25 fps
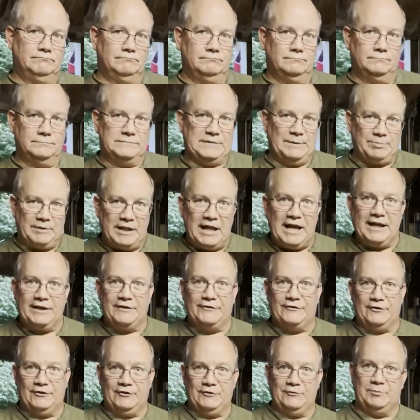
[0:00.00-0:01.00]

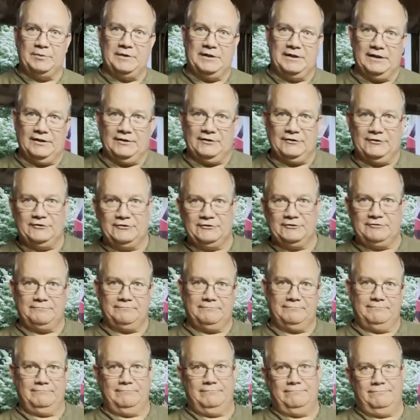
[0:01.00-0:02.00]
appliances because
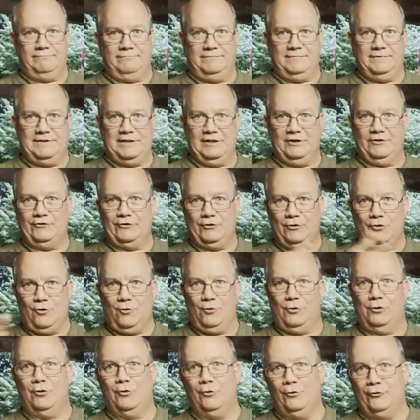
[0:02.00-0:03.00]
there's a
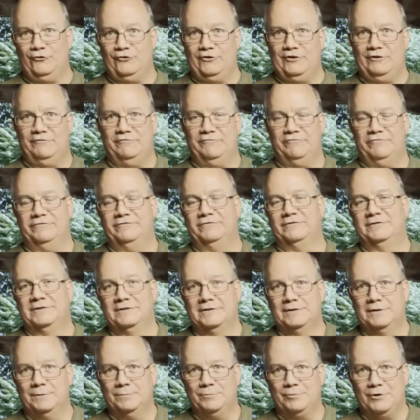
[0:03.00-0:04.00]
whole host of
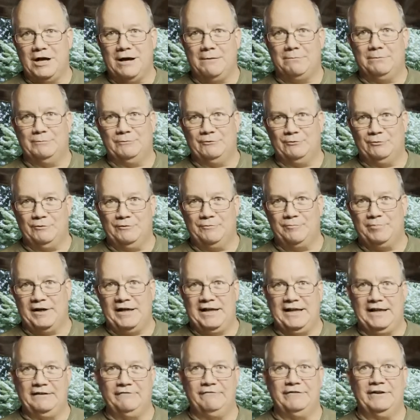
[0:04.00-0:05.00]
problems with
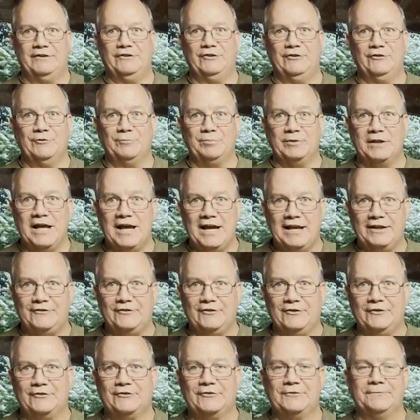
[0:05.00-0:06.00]
buying vintage
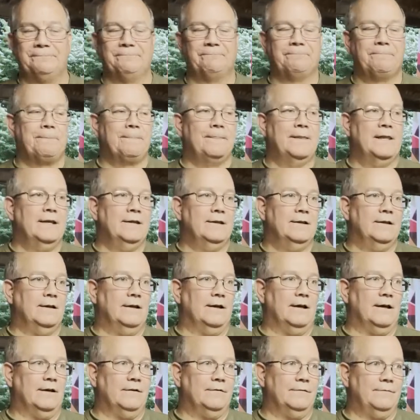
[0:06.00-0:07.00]
appliances.
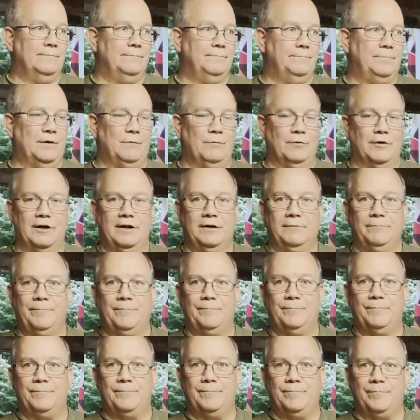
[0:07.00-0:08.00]
Uh, but we're going to
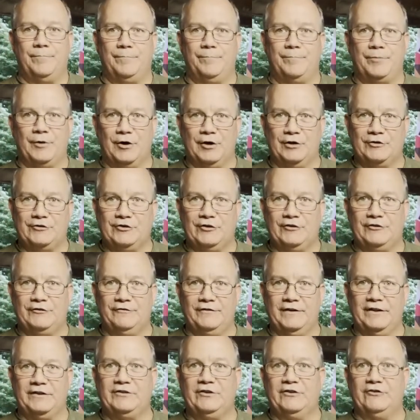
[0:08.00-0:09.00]
purchase
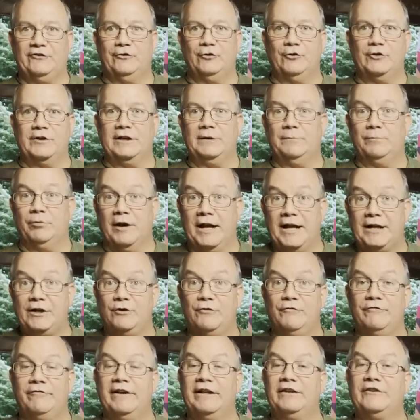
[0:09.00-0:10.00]
vintage looking, brand new
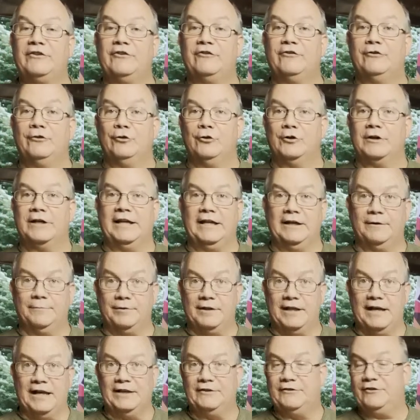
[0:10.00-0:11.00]
vintage looking
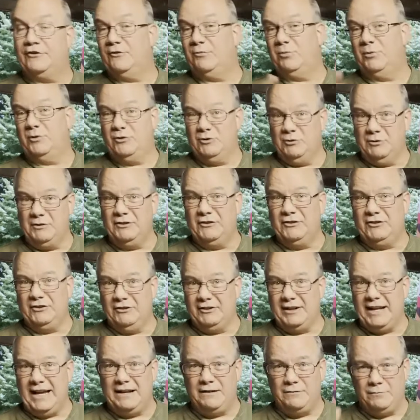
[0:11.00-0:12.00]
appliances, which you can still
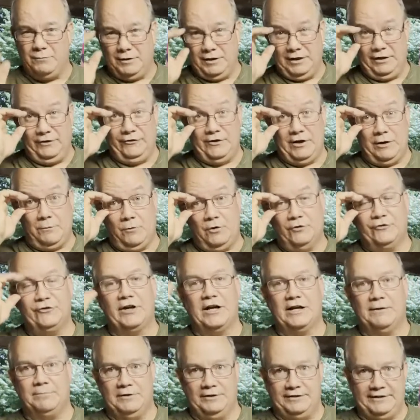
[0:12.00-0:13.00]
get. And we're going to talk, we'll talk
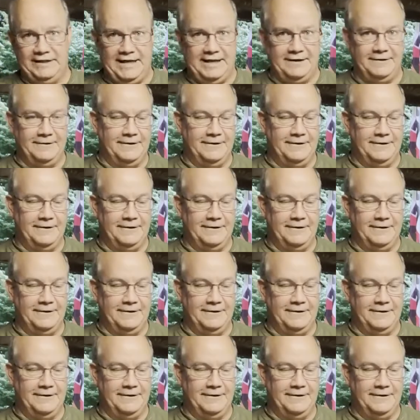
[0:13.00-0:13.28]
about that